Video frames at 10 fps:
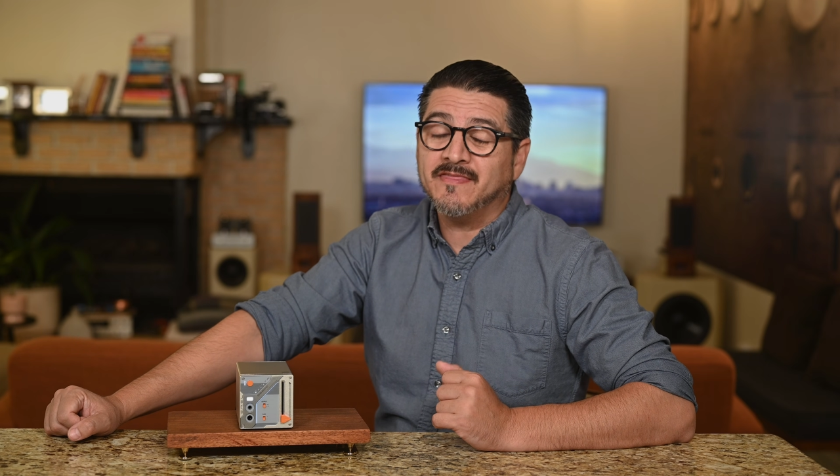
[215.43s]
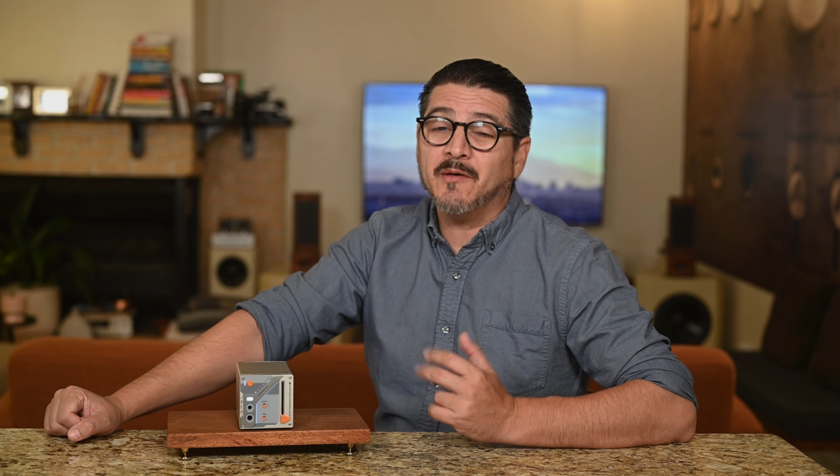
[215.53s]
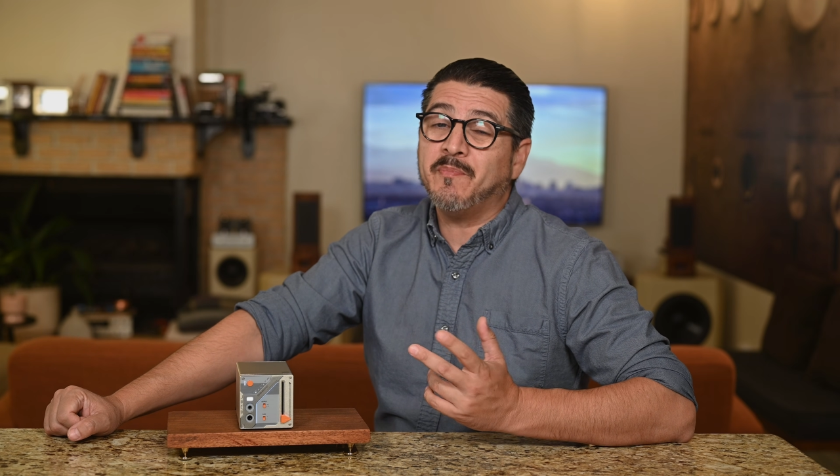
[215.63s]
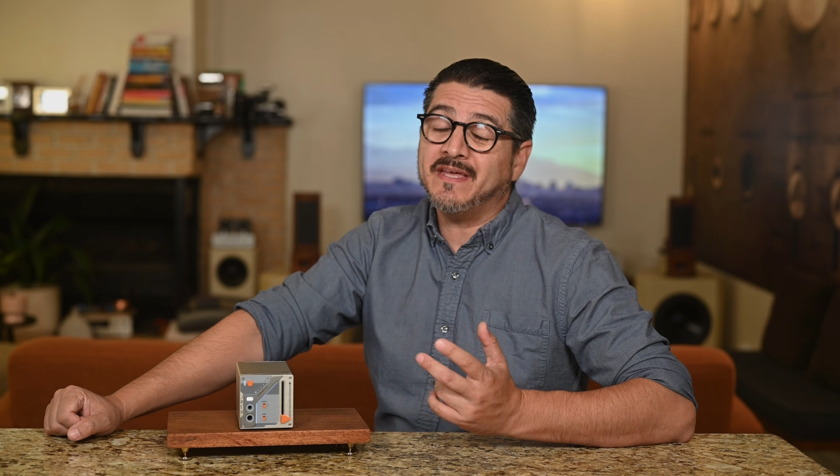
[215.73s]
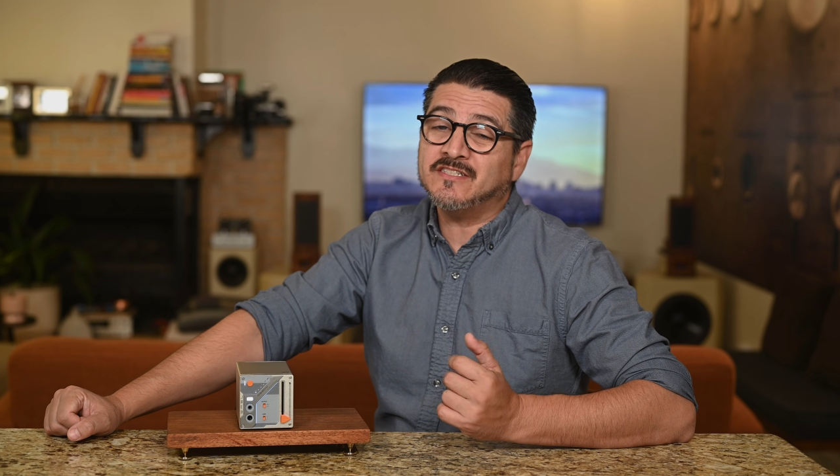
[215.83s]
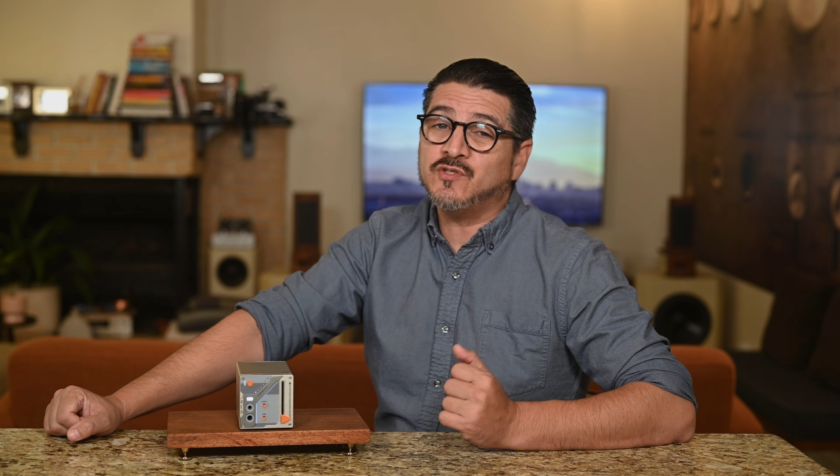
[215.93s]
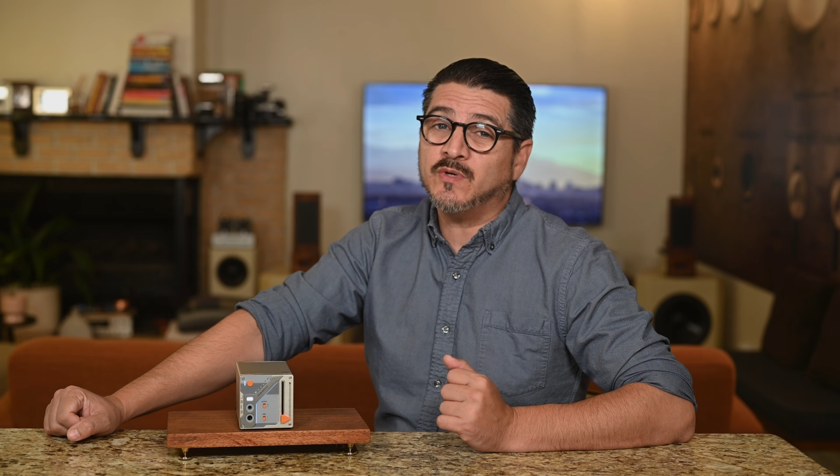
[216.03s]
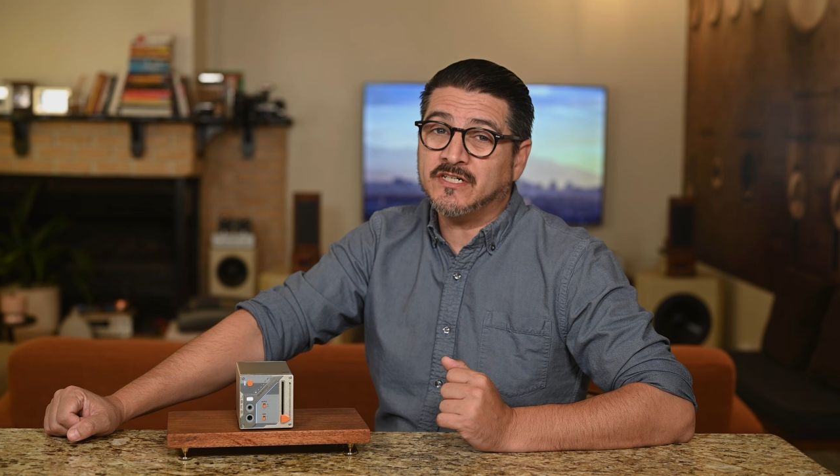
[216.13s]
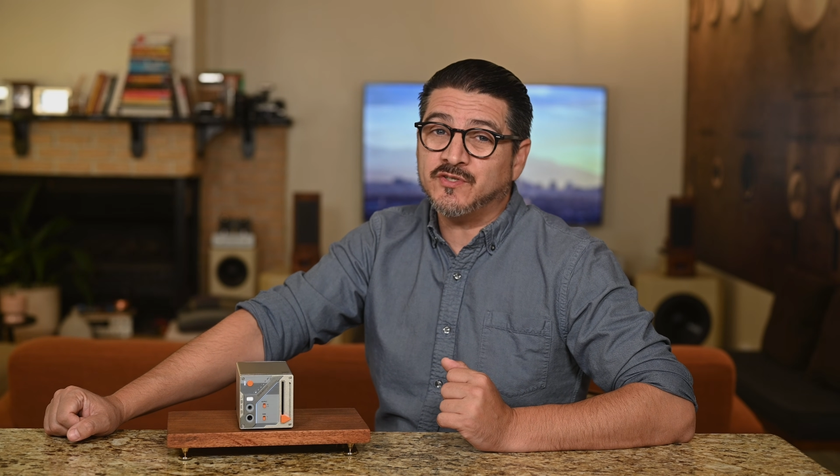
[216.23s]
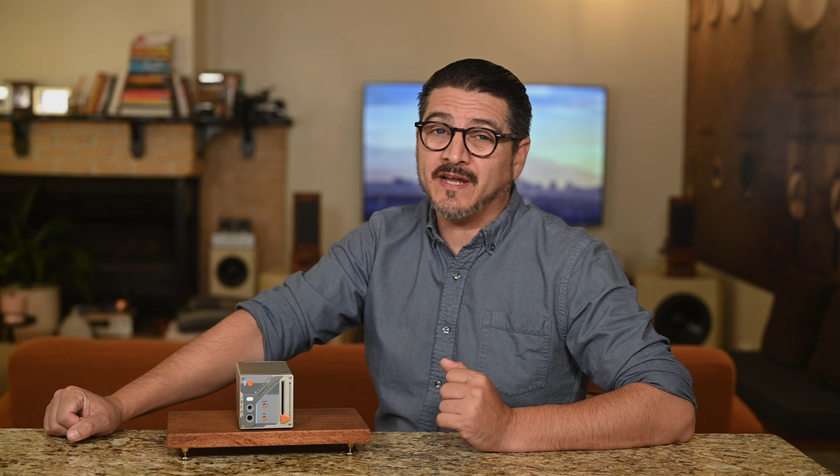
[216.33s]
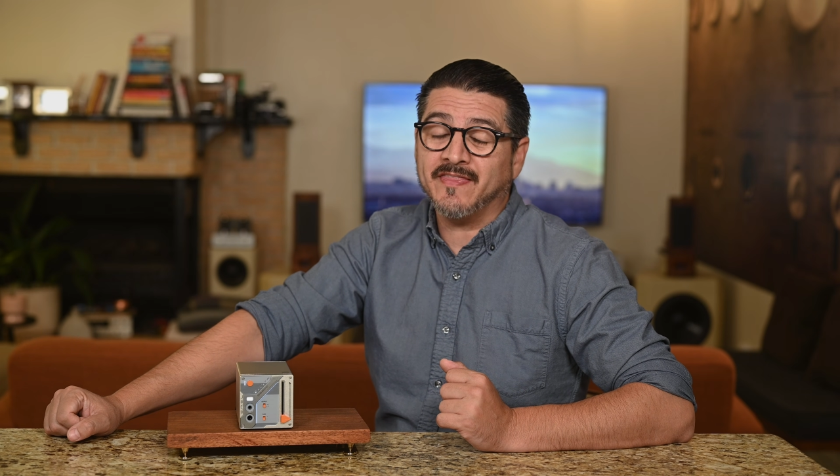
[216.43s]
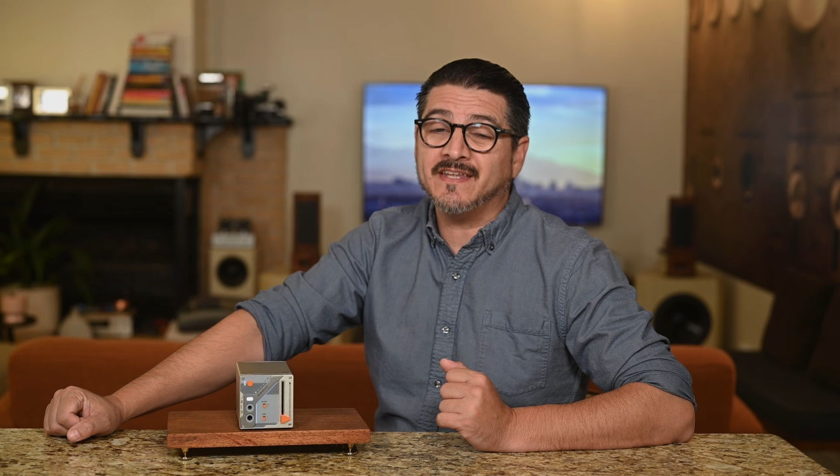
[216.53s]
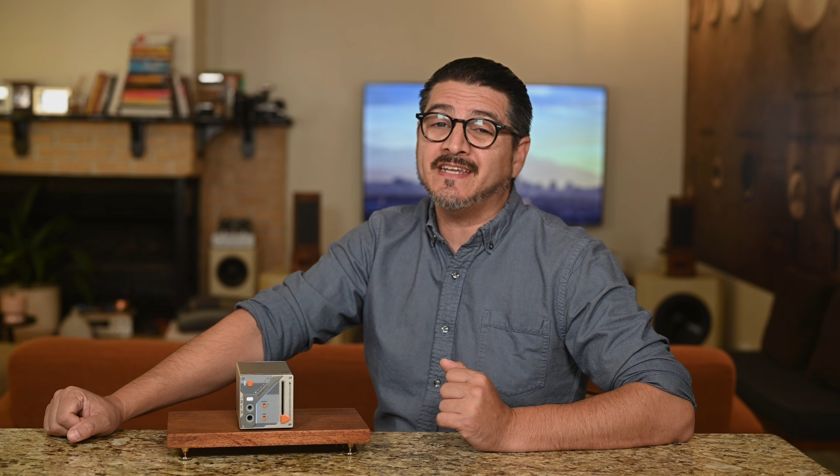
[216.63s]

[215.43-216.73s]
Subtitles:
the PS200 and the